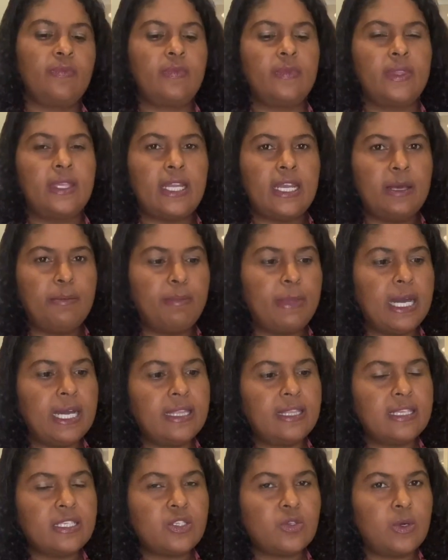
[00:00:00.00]
Then I
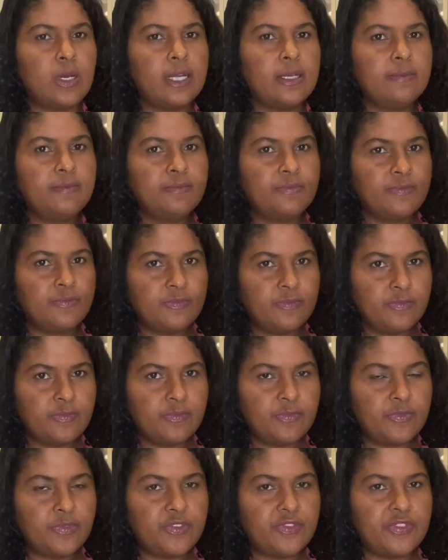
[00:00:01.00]
mark this one
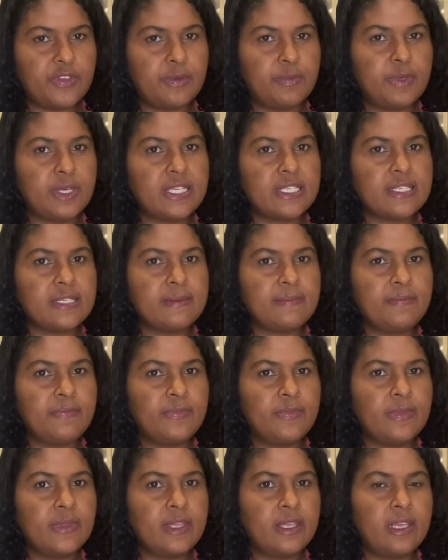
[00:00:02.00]
for fabrics.
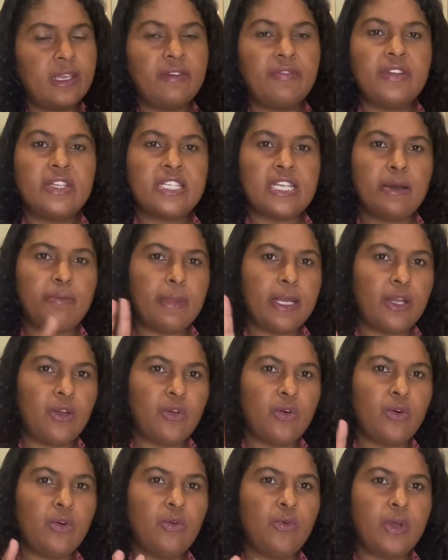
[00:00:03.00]
Every time I
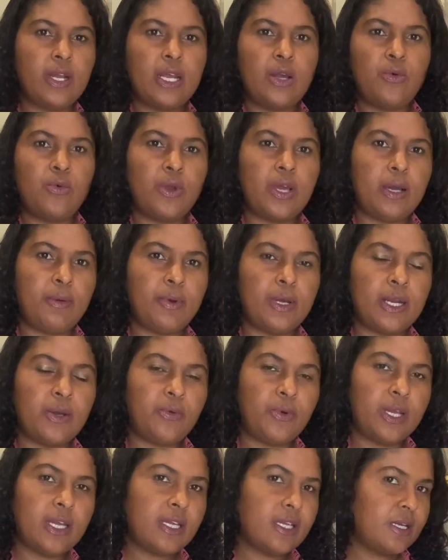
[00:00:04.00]
know when I want to
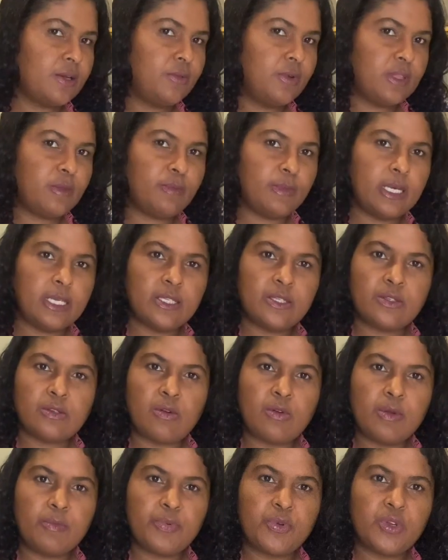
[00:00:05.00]
work with my
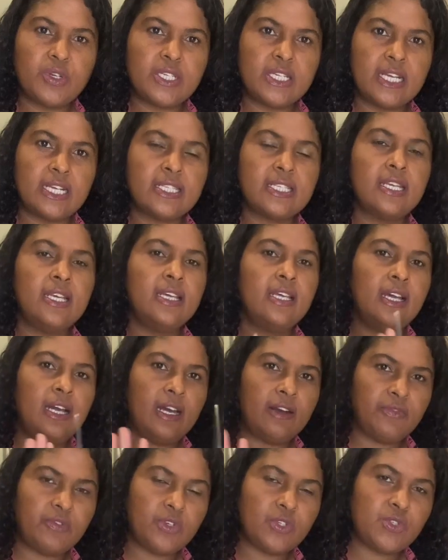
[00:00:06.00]
sewing projects,
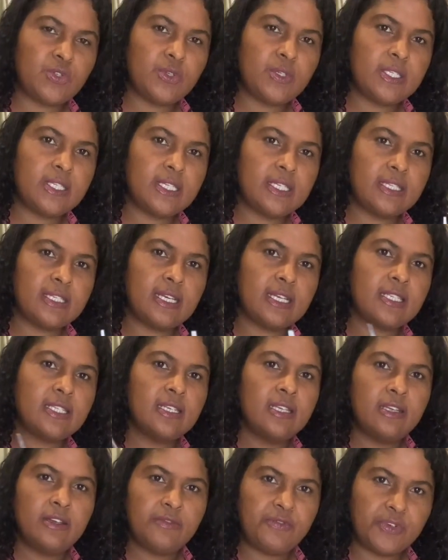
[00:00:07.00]
I've got two scissors
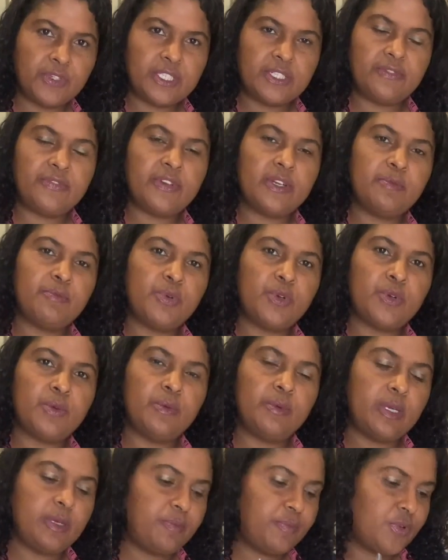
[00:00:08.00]
for different
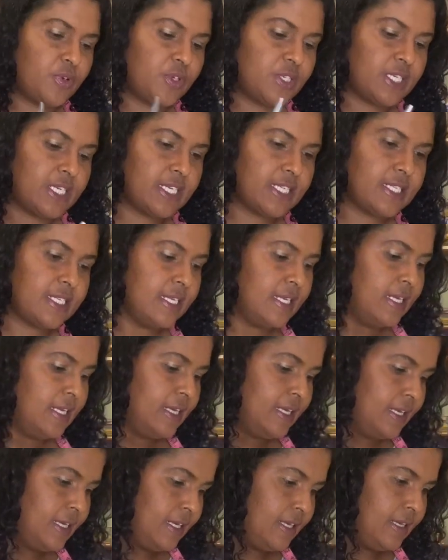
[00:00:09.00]
projects.
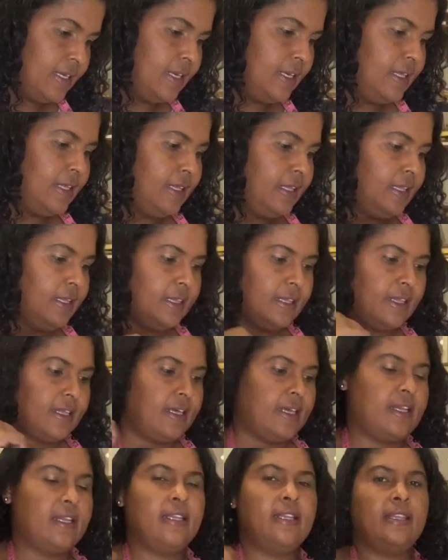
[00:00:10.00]

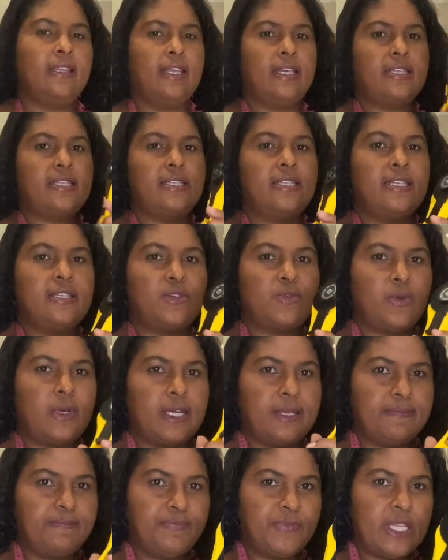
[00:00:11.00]
Then there's this
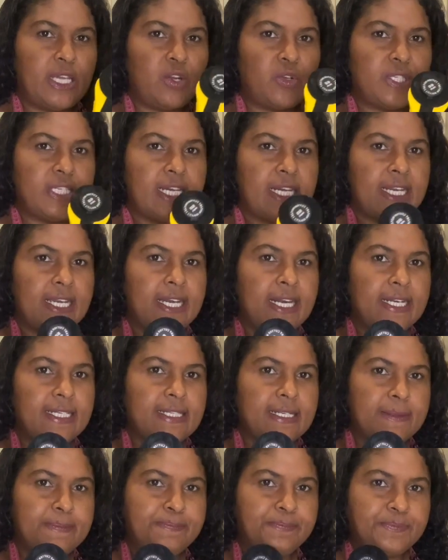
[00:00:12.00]
one, the rotary
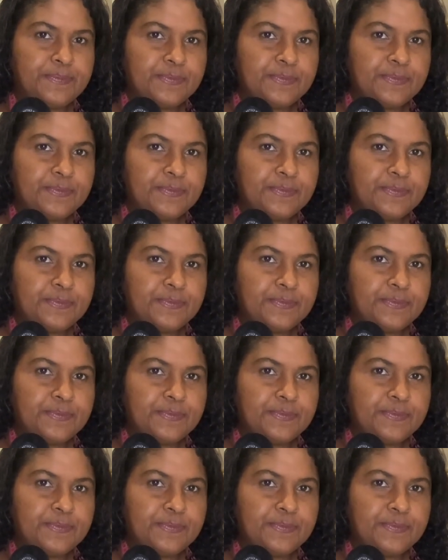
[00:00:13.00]
cutter.